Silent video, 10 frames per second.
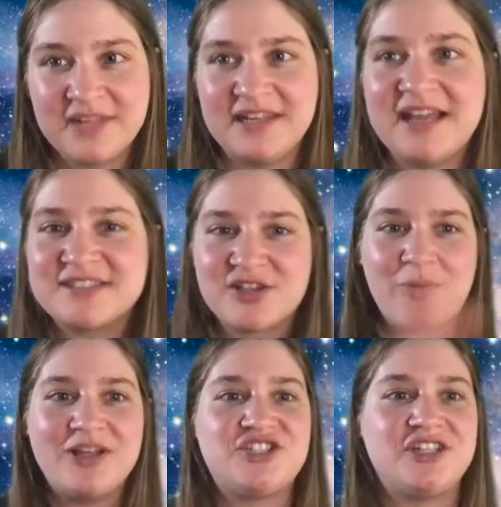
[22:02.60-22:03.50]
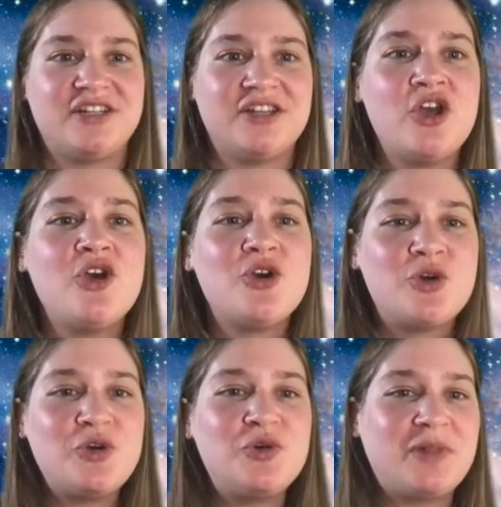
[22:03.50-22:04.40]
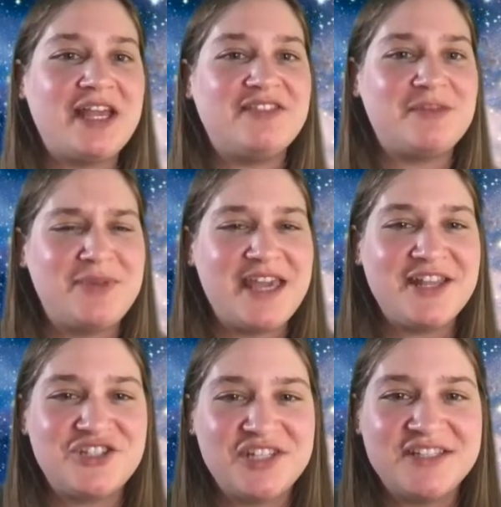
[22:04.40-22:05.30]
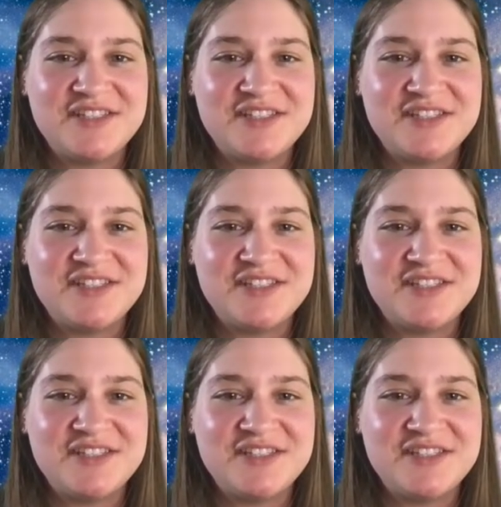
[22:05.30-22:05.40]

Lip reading: Next question. Who played the PhD